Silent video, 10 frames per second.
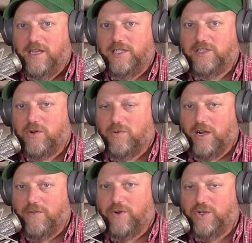his
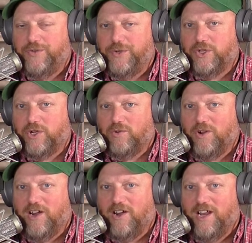career, for his future
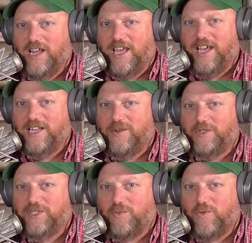career, and he
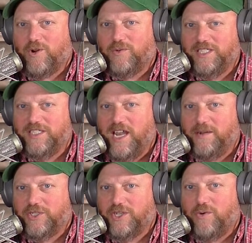wants to work with these
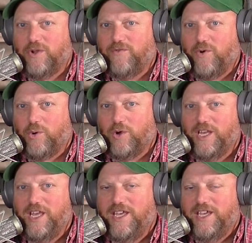animals going
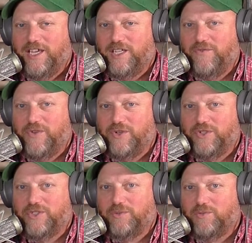forward in the
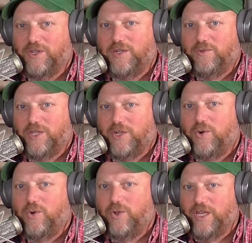future. It's a really, really
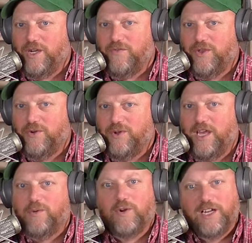cool interview,
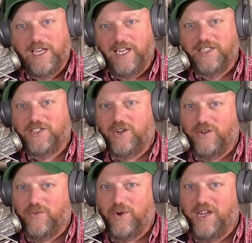and we're going to get it
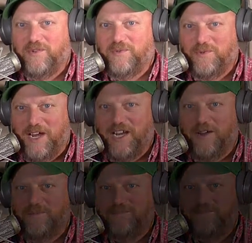started for you right now.